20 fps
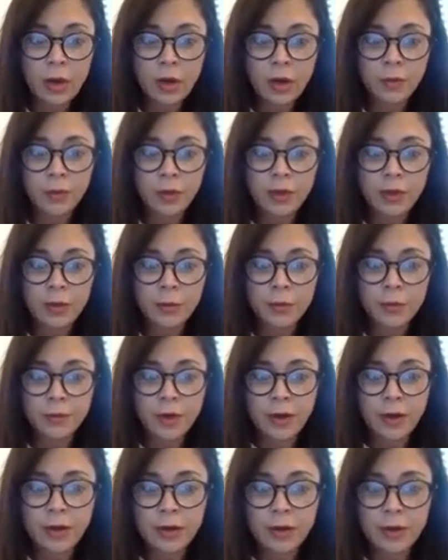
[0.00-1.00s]
hopefully we'll
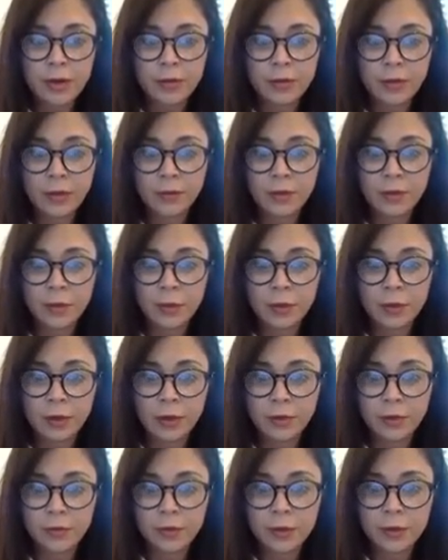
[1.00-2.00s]
find it if you were
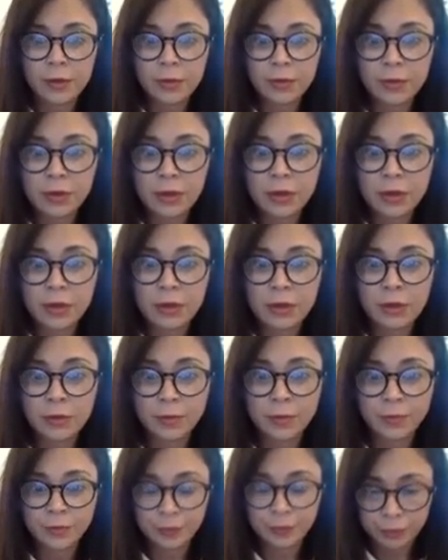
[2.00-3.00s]
looking for this
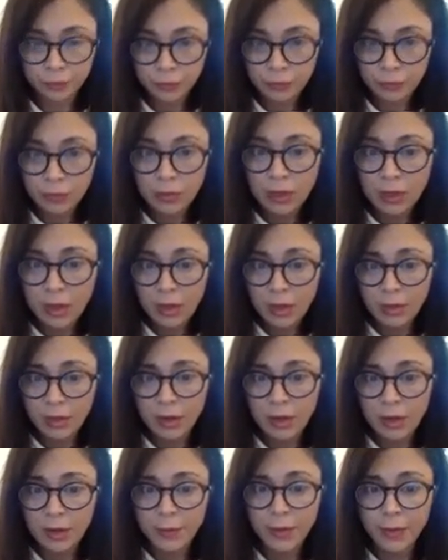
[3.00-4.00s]
material
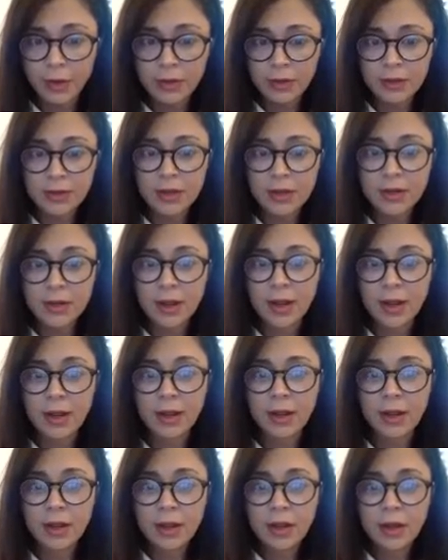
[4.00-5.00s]
on
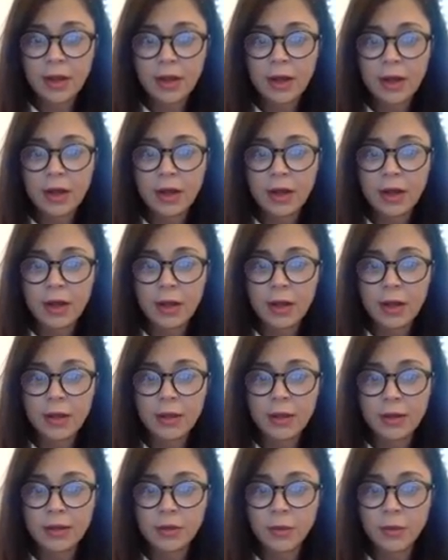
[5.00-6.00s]
Sunday and
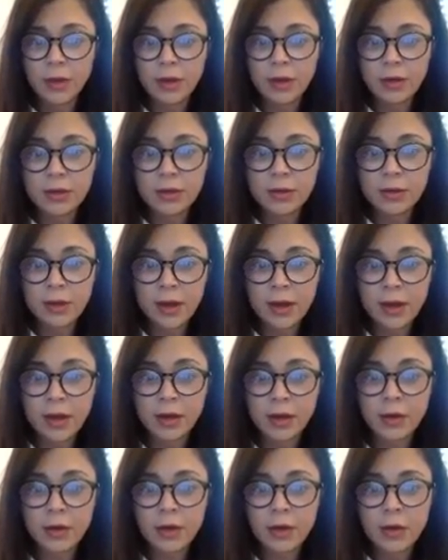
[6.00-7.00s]
you had to wait until
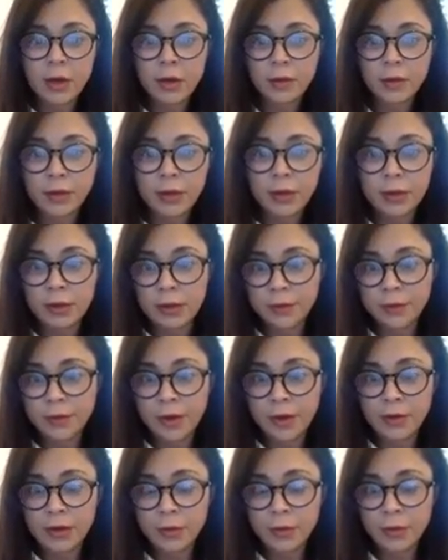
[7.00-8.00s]
now. Hopefully you'll have
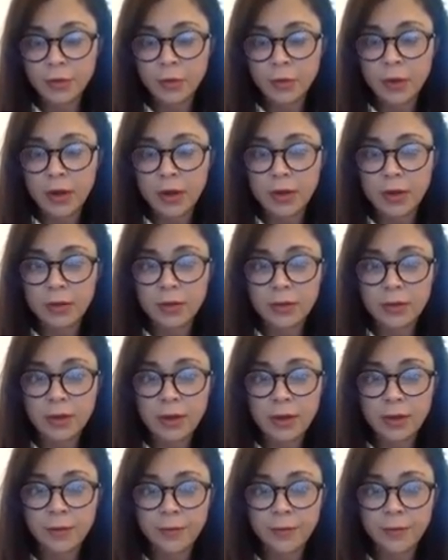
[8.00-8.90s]
found it worthwhile